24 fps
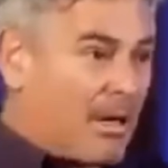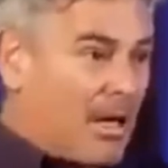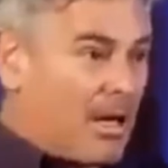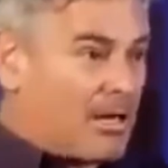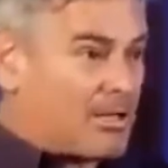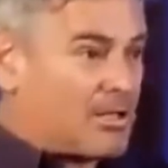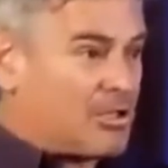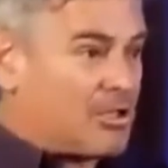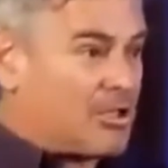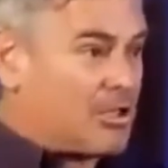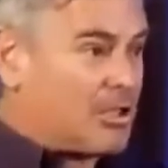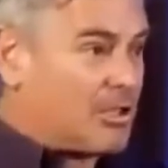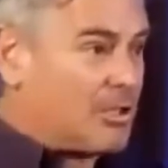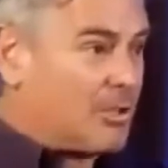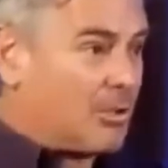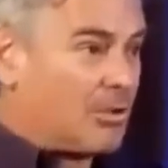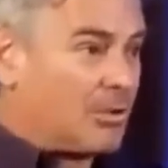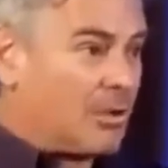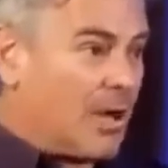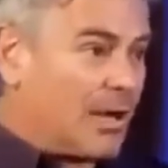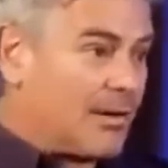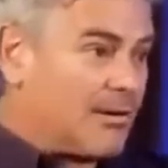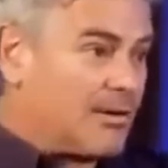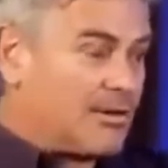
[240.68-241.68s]
happen last year
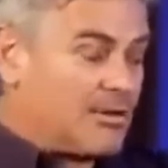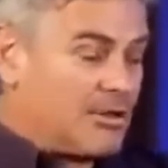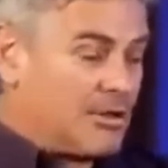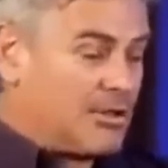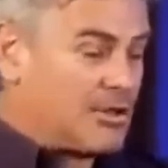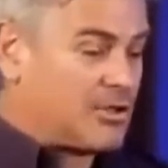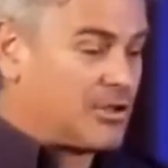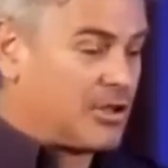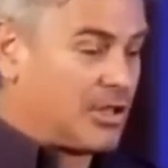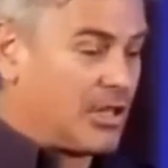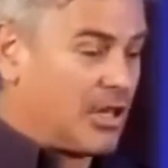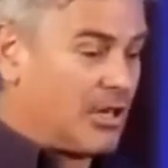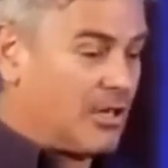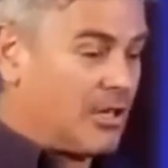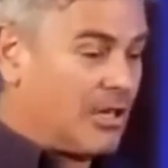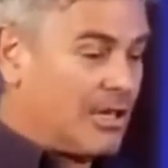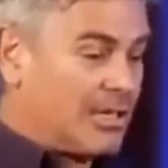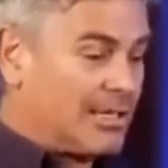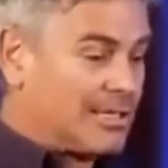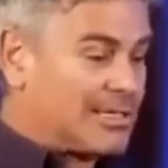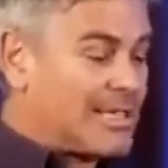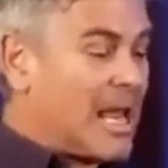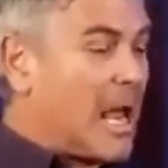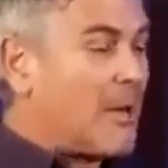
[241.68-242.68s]
or 100 years ago.
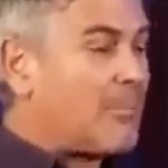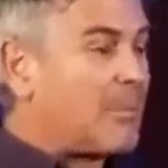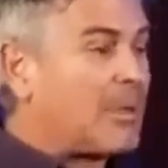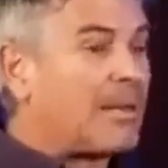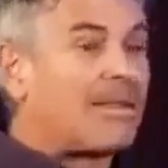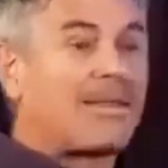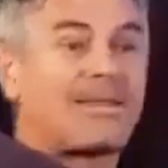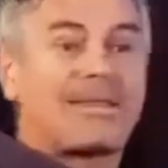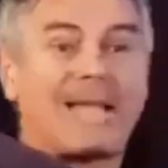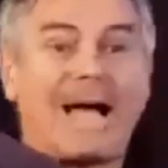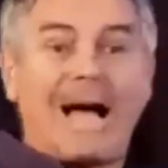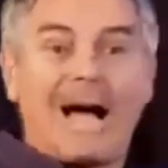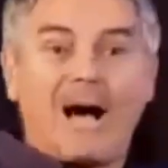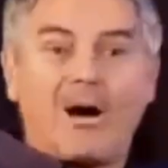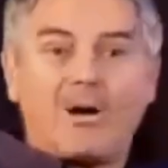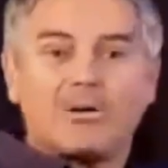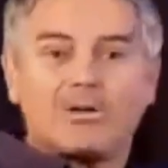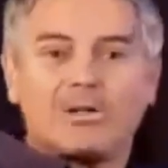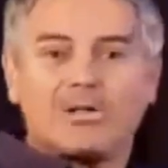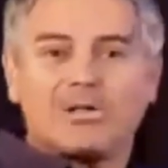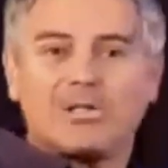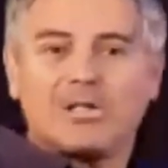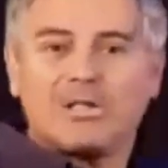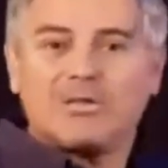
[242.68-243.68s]
This happened
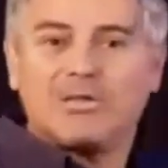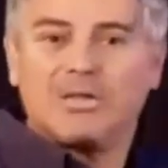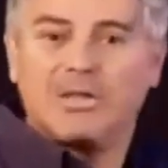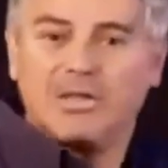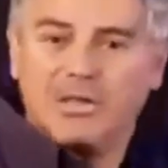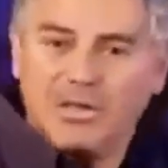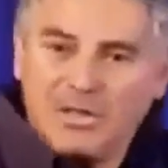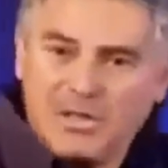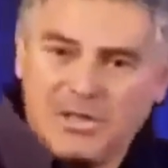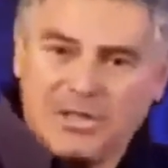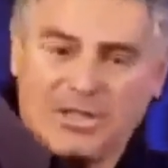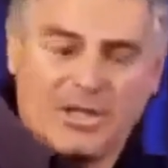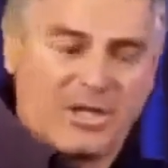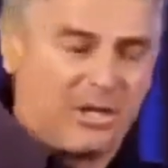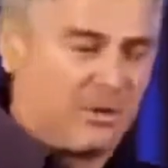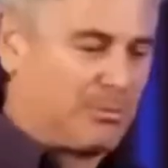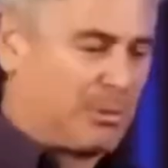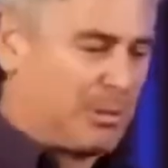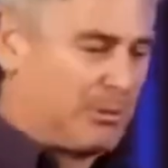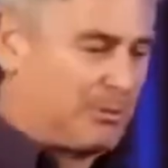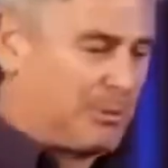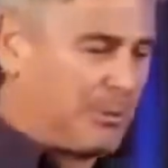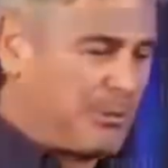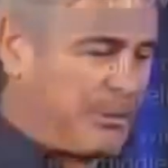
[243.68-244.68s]
thousands of years
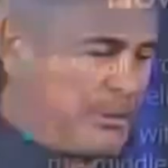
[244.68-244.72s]
ago,